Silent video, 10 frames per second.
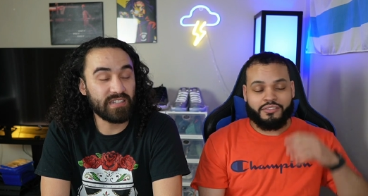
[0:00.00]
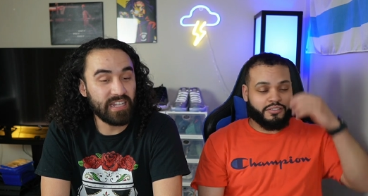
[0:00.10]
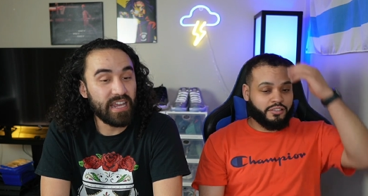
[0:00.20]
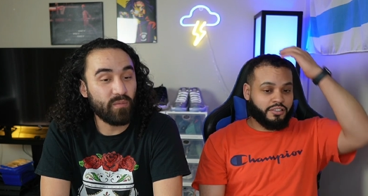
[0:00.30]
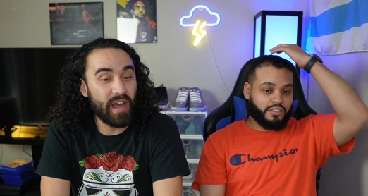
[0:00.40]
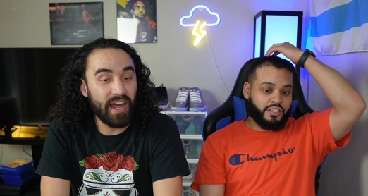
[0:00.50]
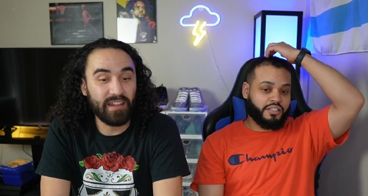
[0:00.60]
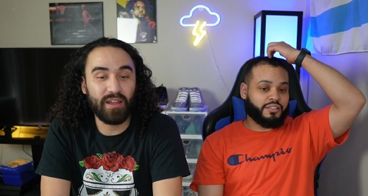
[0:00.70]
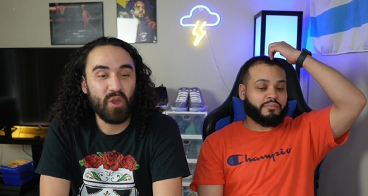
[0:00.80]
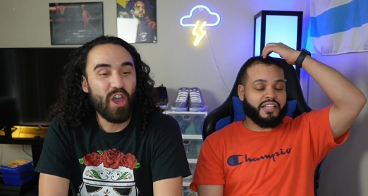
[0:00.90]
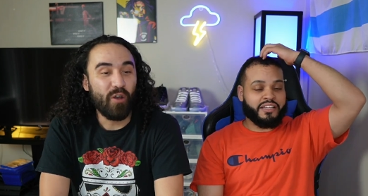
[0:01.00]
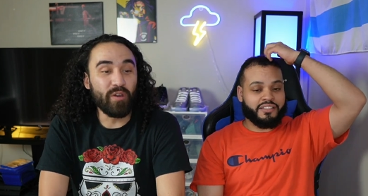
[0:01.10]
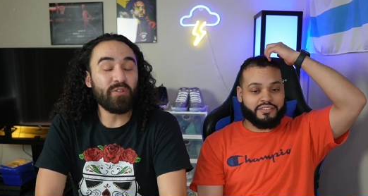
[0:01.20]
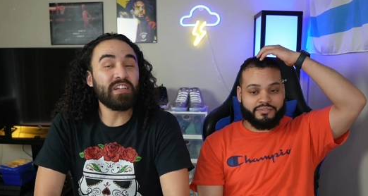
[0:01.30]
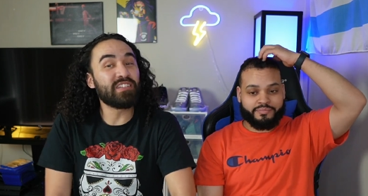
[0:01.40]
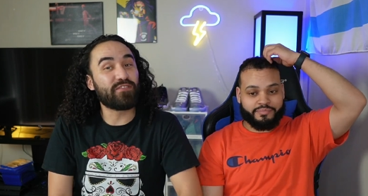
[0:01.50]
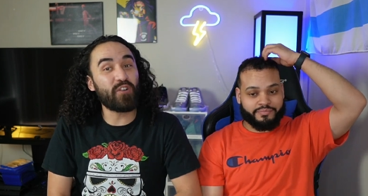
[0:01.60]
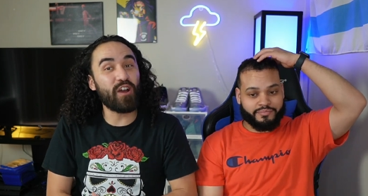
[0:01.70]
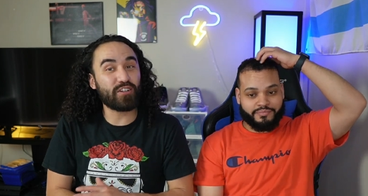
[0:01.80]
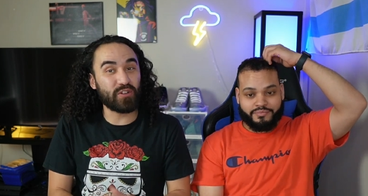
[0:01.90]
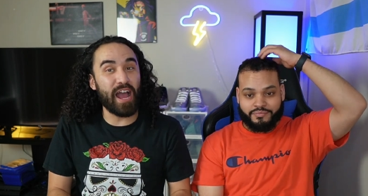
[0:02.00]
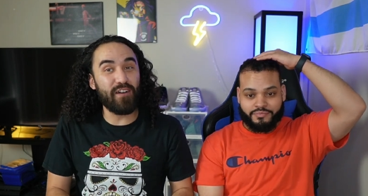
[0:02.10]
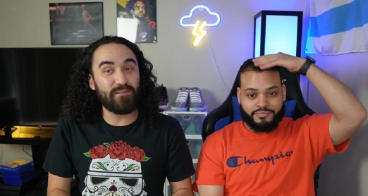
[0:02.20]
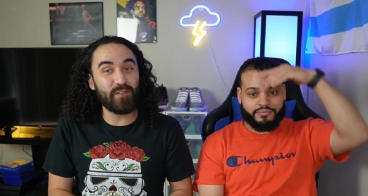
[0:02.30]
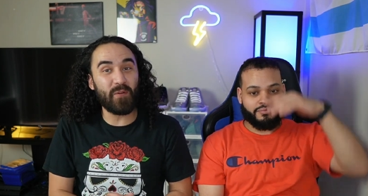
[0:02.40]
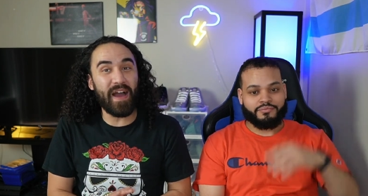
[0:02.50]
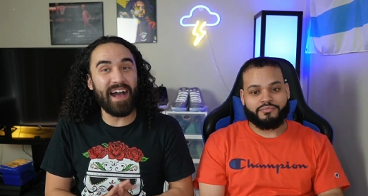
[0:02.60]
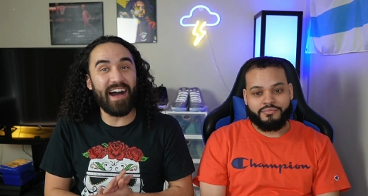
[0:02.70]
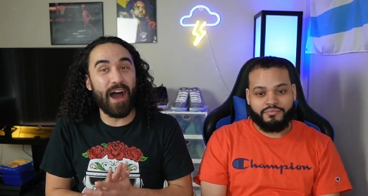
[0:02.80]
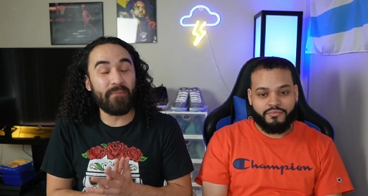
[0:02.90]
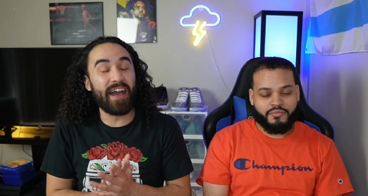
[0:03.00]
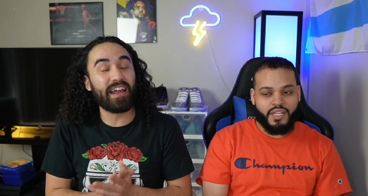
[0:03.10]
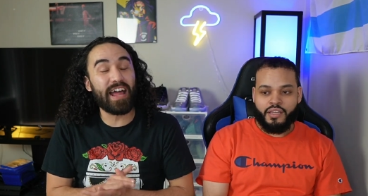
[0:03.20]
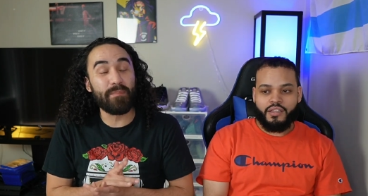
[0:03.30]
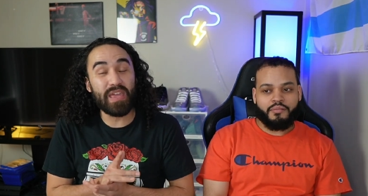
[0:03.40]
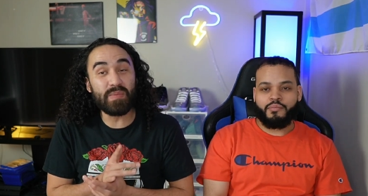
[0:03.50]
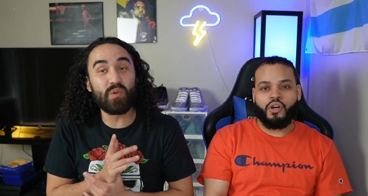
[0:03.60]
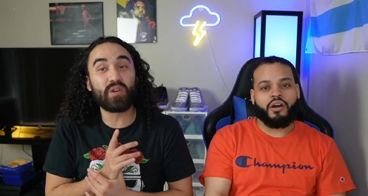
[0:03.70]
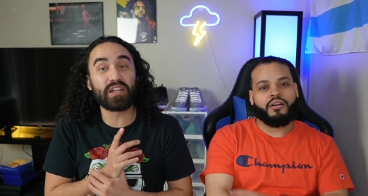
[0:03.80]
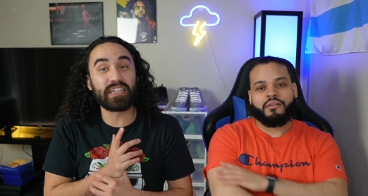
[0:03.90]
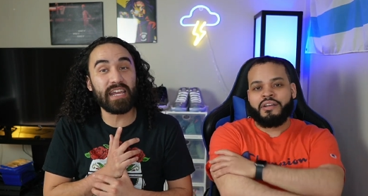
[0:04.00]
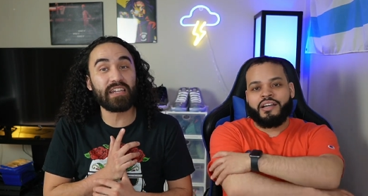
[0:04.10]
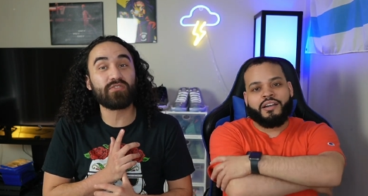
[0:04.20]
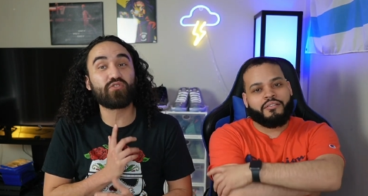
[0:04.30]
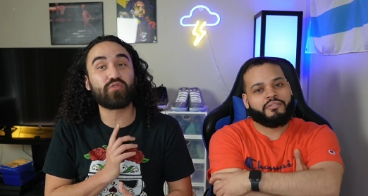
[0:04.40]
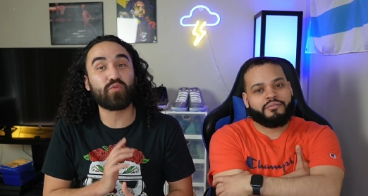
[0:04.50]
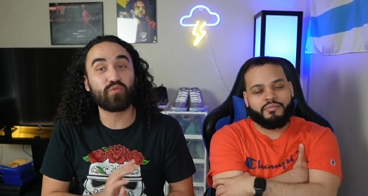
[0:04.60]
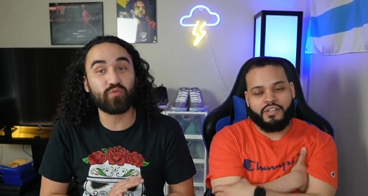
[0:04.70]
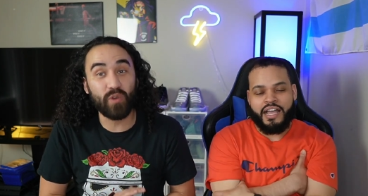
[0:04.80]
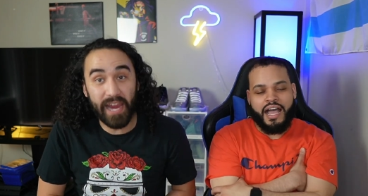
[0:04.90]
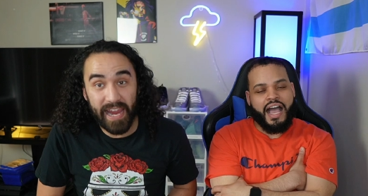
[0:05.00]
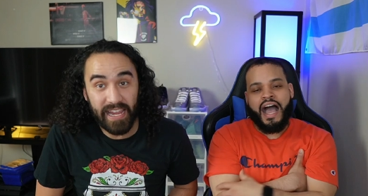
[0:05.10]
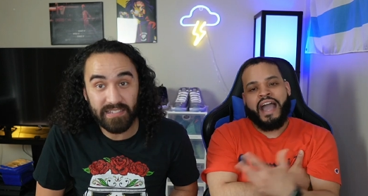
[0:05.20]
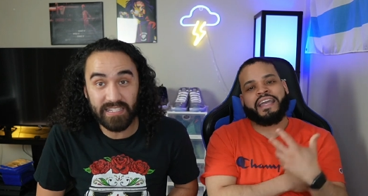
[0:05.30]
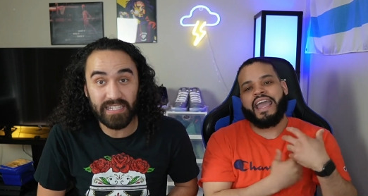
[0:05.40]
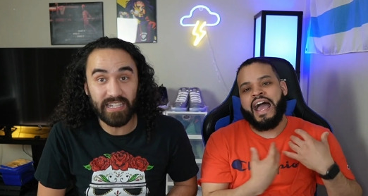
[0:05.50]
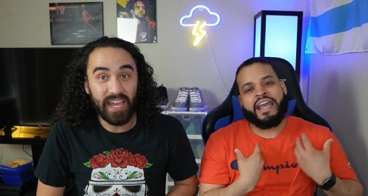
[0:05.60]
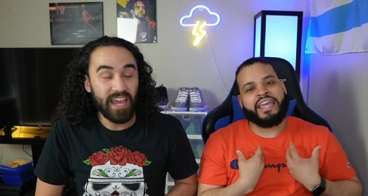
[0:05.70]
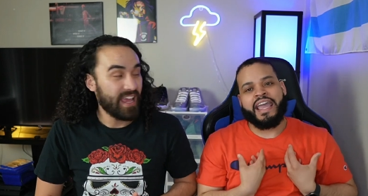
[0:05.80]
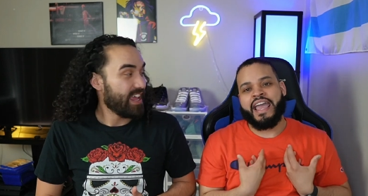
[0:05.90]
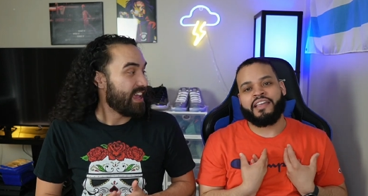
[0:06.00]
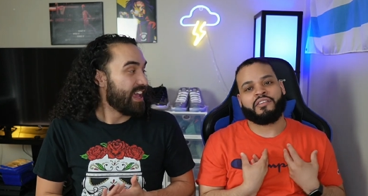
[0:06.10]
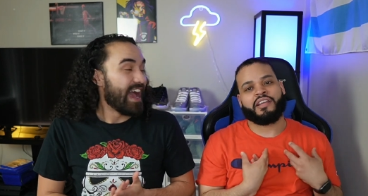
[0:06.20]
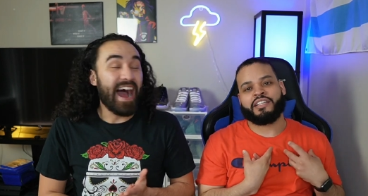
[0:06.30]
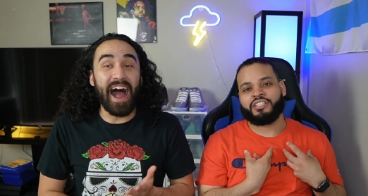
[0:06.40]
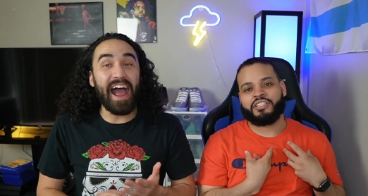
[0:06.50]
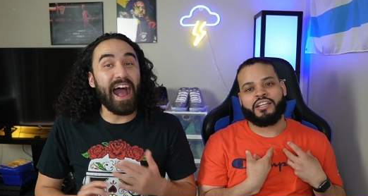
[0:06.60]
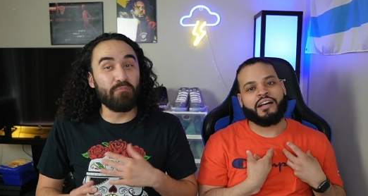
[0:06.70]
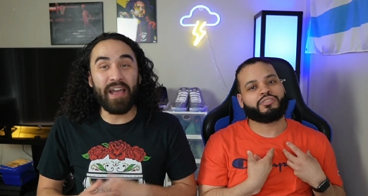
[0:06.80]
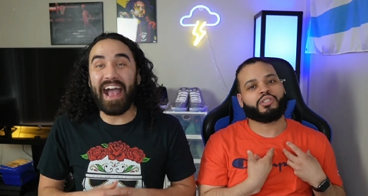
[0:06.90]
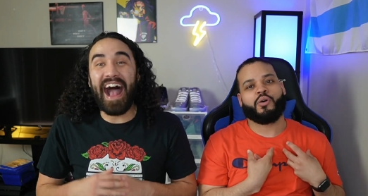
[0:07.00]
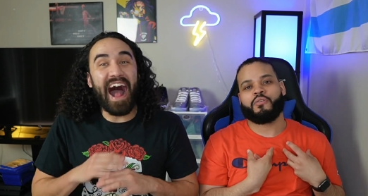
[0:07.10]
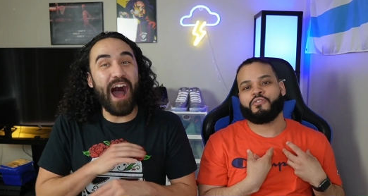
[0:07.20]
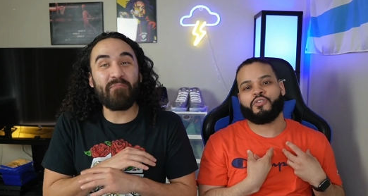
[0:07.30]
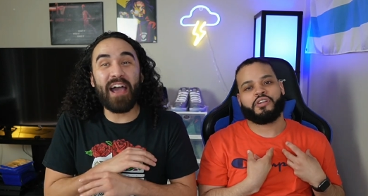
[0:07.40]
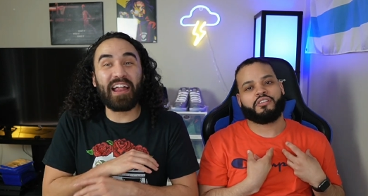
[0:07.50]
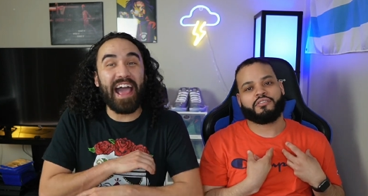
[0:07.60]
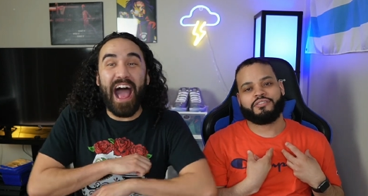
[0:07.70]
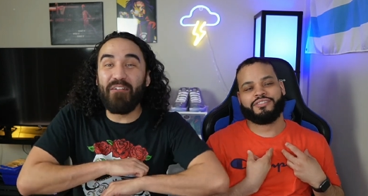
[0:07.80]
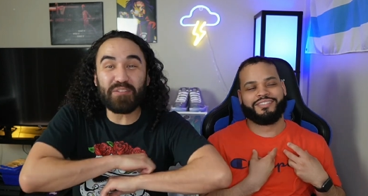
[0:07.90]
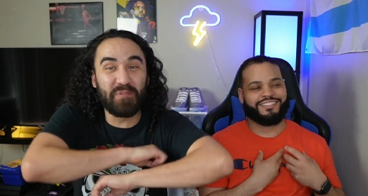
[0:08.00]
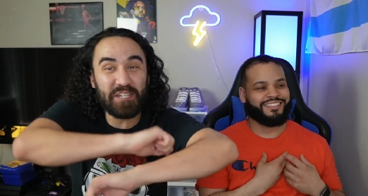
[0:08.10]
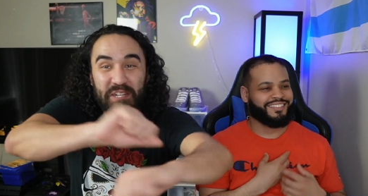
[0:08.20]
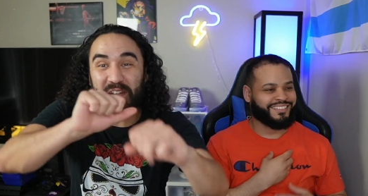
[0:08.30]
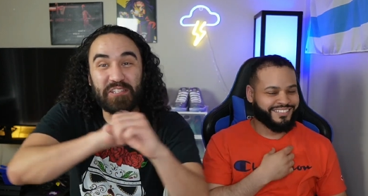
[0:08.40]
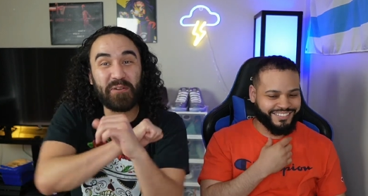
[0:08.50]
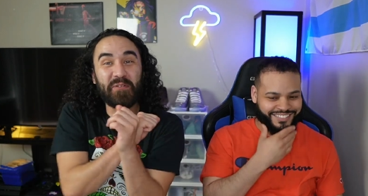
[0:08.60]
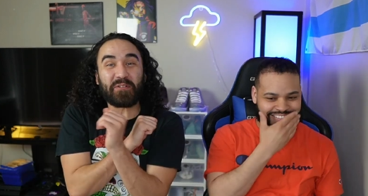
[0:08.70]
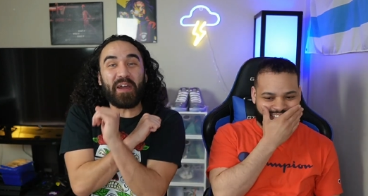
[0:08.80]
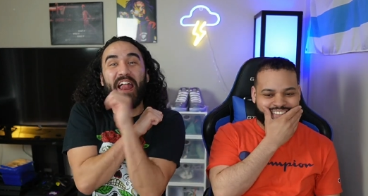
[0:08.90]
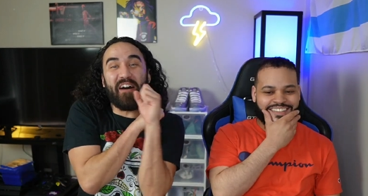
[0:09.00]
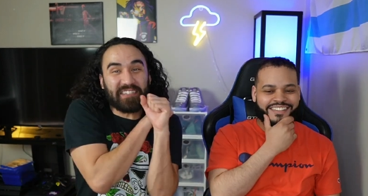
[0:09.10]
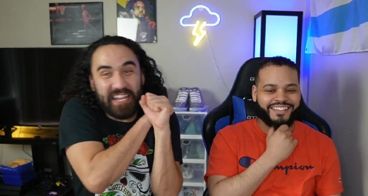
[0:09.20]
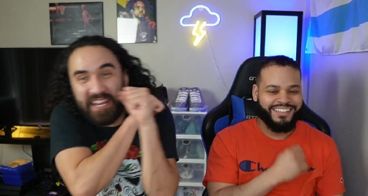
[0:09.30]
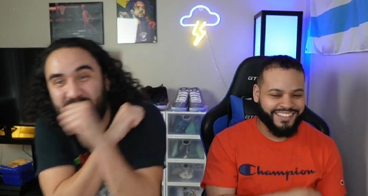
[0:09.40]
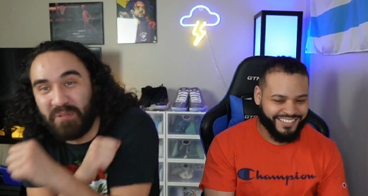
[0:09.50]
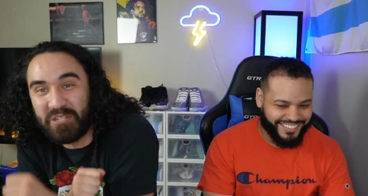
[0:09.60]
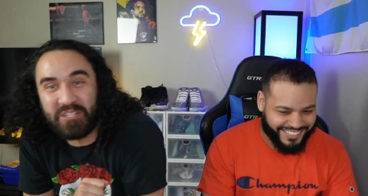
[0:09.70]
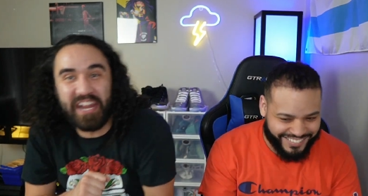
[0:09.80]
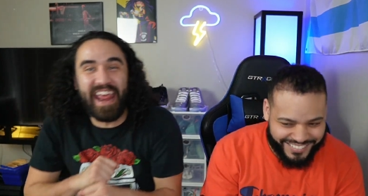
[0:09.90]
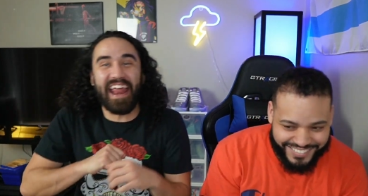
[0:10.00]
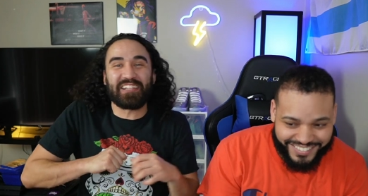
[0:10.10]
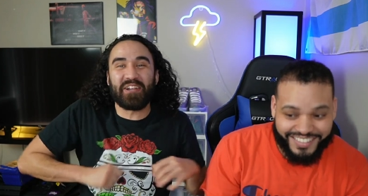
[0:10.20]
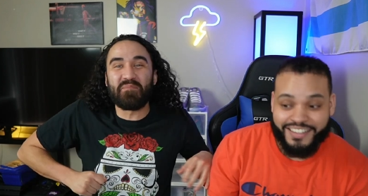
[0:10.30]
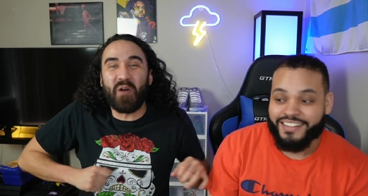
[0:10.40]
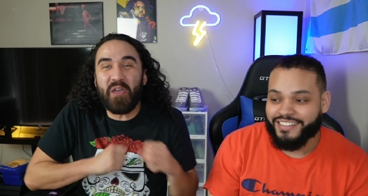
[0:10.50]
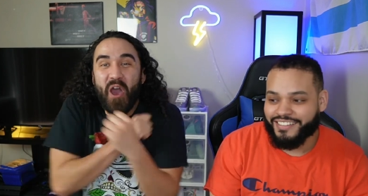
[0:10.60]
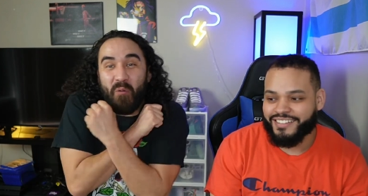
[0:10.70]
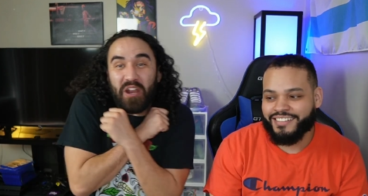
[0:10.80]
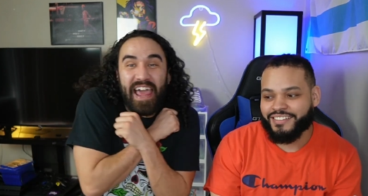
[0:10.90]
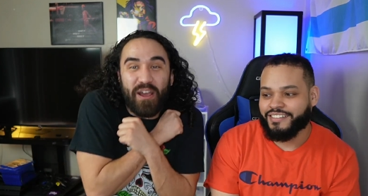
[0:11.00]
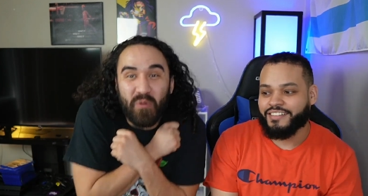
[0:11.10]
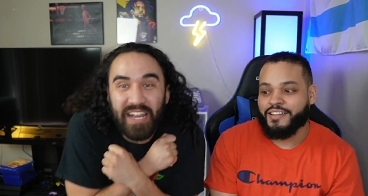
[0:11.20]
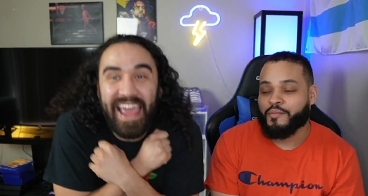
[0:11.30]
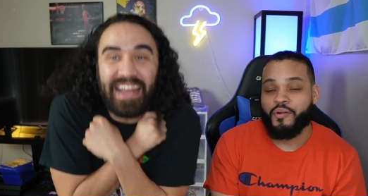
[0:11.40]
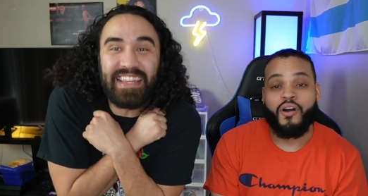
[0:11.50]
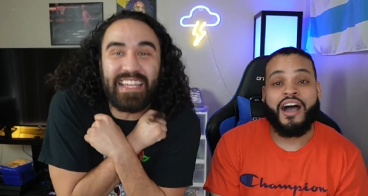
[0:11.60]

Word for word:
Speaker 1: lit. uh, we were in the front crowd for a while. I'm not gonna lie, people Bro, were getting crazy. I, can,
Speaker 2: I can't handle that.
Speaker 1: I, I'm, man, so I'm not gonna lie. I was pushing us through the crowd. I was getting this pushed in, and at a certain point, we're like, we're like